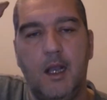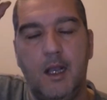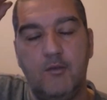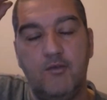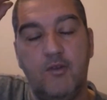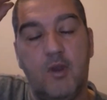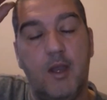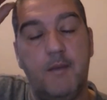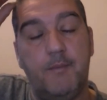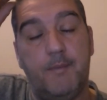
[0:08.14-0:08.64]

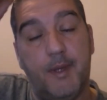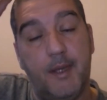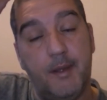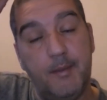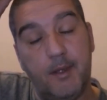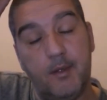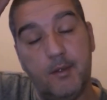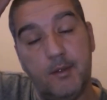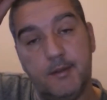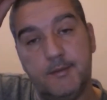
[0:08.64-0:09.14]
Right,
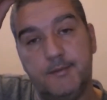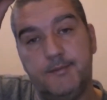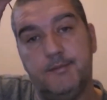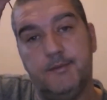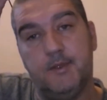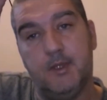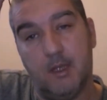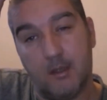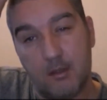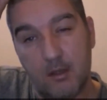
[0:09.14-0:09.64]
people,
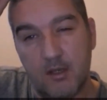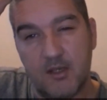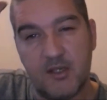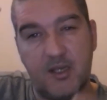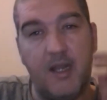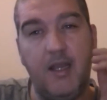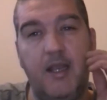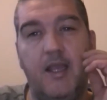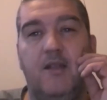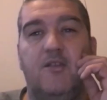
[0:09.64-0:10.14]
I've got a
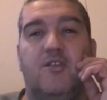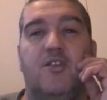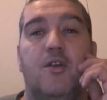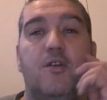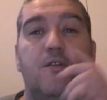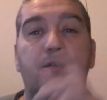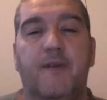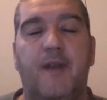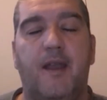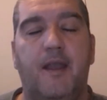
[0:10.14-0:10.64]
stinking
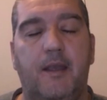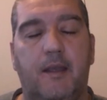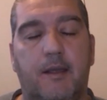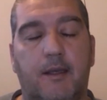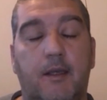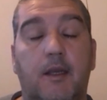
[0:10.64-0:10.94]
toothache.